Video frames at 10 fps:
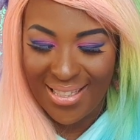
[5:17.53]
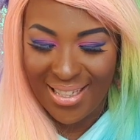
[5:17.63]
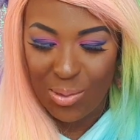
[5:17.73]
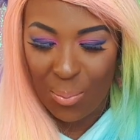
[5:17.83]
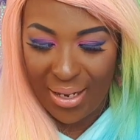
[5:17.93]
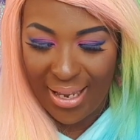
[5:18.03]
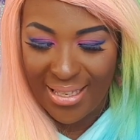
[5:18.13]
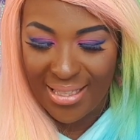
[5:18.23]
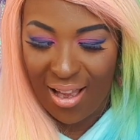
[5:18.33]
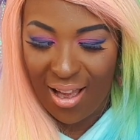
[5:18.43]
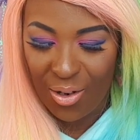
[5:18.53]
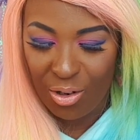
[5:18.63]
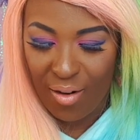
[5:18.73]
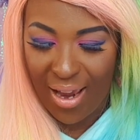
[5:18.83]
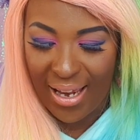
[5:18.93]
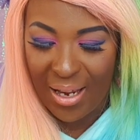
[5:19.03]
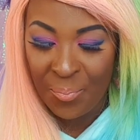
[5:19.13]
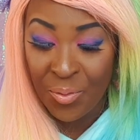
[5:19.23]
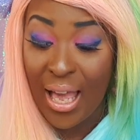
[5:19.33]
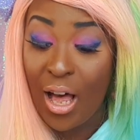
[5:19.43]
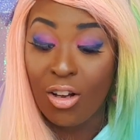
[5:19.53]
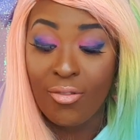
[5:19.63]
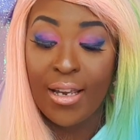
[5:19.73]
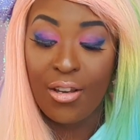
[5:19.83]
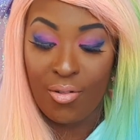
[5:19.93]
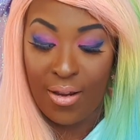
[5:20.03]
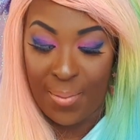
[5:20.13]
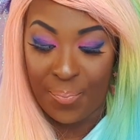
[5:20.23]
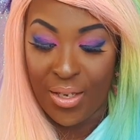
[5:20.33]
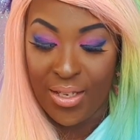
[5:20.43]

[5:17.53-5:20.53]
So this one is Earl Grey cream.